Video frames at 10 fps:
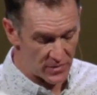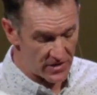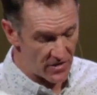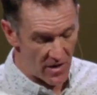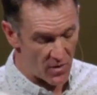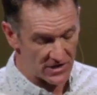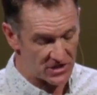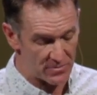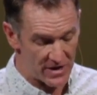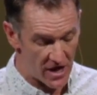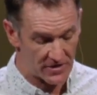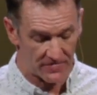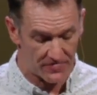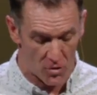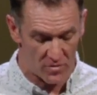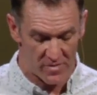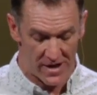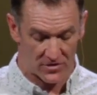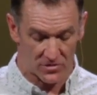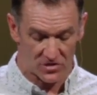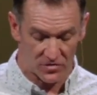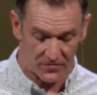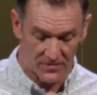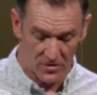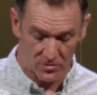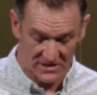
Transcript: we do not want you to be uninformed about those who